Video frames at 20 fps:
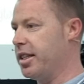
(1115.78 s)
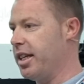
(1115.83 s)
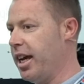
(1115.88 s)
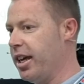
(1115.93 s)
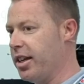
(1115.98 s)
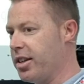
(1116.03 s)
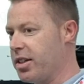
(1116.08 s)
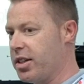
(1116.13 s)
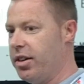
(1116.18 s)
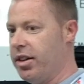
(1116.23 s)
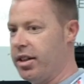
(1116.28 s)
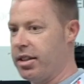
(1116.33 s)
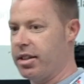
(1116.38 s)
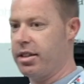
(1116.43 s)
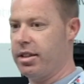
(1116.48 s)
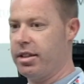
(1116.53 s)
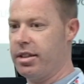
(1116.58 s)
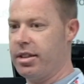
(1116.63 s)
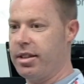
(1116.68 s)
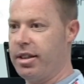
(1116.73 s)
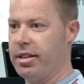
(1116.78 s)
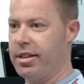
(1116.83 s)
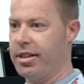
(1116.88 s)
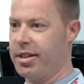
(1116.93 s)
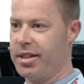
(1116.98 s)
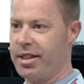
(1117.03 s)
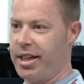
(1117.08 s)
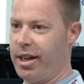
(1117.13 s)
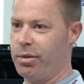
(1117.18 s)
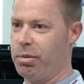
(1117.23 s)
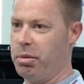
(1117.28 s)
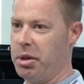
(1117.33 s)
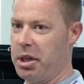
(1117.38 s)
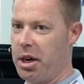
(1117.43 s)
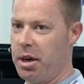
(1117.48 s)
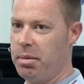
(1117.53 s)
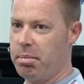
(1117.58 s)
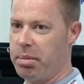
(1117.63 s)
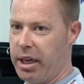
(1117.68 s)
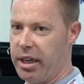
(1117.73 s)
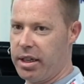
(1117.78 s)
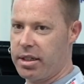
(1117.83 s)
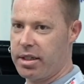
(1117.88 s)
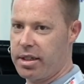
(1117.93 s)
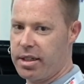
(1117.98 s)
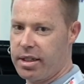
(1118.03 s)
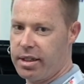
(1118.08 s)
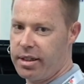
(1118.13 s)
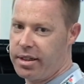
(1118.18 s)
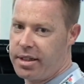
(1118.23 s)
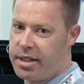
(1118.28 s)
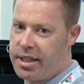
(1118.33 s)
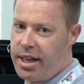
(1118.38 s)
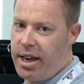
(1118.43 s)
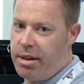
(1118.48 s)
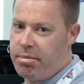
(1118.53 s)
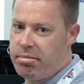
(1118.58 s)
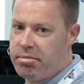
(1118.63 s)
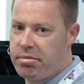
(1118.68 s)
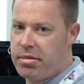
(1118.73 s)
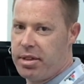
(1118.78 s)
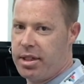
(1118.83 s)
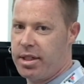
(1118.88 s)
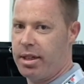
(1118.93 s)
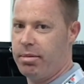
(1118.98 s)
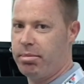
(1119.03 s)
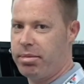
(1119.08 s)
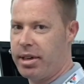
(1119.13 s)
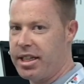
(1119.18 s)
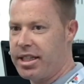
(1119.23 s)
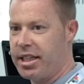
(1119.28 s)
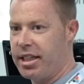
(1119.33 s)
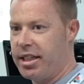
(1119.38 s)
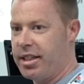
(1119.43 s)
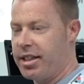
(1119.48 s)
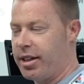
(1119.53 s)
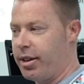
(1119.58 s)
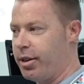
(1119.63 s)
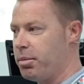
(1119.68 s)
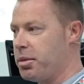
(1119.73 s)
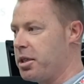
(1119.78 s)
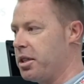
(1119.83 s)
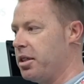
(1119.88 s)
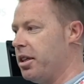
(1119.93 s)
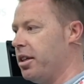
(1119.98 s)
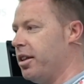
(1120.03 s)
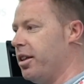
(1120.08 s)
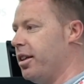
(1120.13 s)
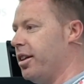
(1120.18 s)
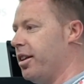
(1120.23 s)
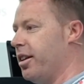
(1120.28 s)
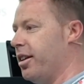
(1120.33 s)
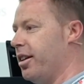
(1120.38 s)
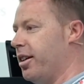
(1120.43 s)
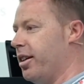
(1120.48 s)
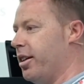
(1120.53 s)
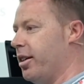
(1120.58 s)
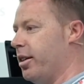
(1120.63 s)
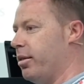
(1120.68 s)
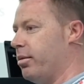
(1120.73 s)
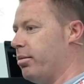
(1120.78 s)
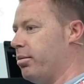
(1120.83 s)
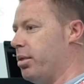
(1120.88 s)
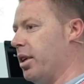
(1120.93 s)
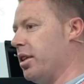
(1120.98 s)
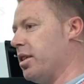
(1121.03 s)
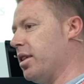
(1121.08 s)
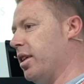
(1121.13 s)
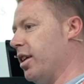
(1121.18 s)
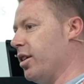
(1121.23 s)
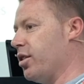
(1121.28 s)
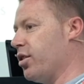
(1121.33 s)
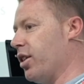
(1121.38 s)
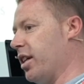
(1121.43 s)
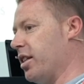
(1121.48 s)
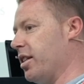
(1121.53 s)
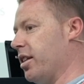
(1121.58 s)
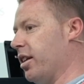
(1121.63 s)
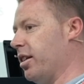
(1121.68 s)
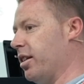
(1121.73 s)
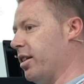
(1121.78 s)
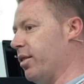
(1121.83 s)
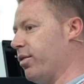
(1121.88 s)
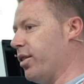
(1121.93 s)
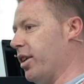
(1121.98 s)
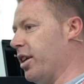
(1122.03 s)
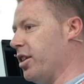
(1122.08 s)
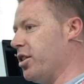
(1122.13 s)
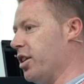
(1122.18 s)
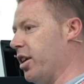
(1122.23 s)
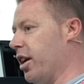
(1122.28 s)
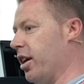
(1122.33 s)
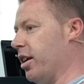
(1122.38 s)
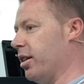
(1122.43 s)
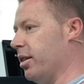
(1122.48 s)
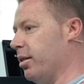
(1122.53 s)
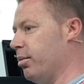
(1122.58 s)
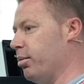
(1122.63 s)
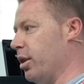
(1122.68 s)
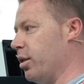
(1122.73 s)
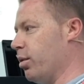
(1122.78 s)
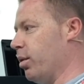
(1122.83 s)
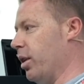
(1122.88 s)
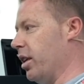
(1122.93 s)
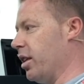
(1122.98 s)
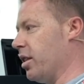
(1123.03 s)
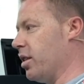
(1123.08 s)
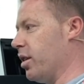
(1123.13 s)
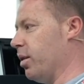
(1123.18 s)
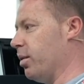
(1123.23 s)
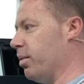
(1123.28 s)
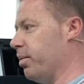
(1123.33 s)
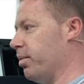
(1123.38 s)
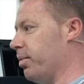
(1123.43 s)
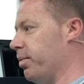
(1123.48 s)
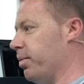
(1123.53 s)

as data science. Doesn't have to be complex, it's still the same simplicity terms, but it's an interesting differentiator between the two.